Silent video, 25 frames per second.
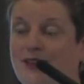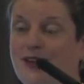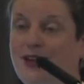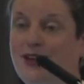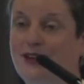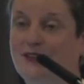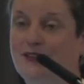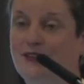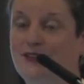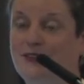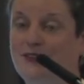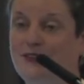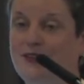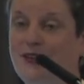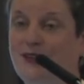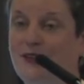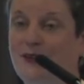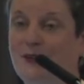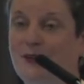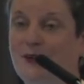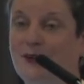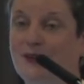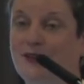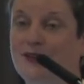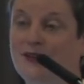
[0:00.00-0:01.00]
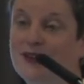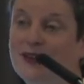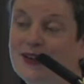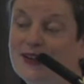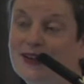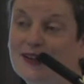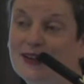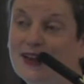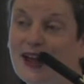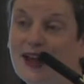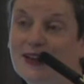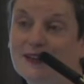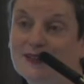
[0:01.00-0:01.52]
they actually say the word
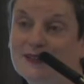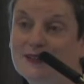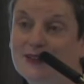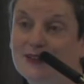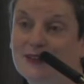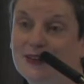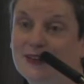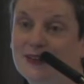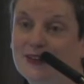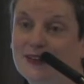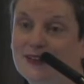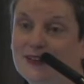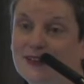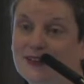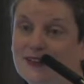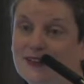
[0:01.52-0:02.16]
cancer.